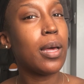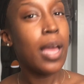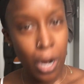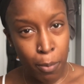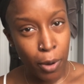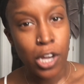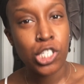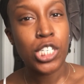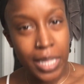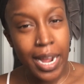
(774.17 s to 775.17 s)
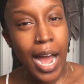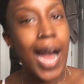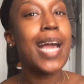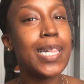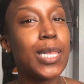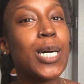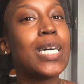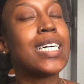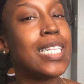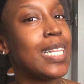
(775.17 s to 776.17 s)
airbrushed. Like, I
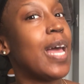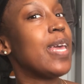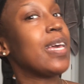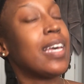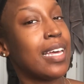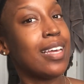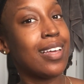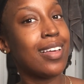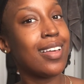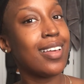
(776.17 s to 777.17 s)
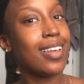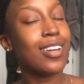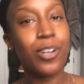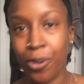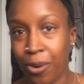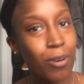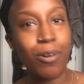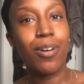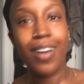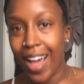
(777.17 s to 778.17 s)
look like,
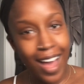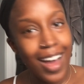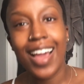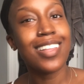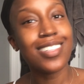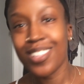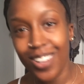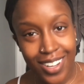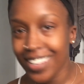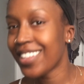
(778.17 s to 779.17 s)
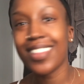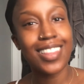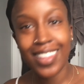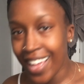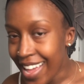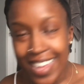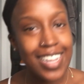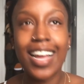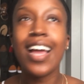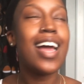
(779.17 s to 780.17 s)
girl, I look
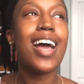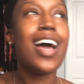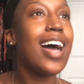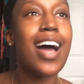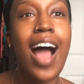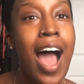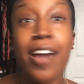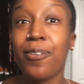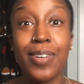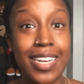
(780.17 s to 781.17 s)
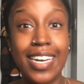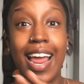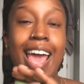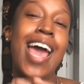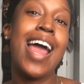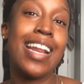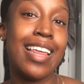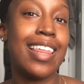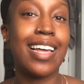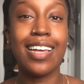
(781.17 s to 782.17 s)
like I don't need
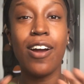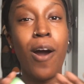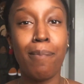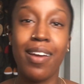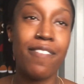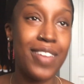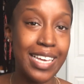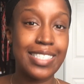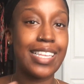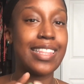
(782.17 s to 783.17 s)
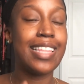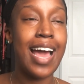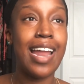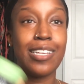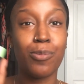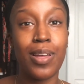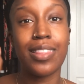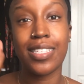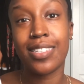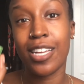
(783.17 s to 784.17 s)
anything, like, on my face. Like, that is what
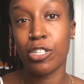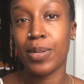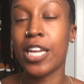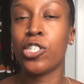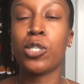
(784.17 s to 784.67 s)
this does for me. It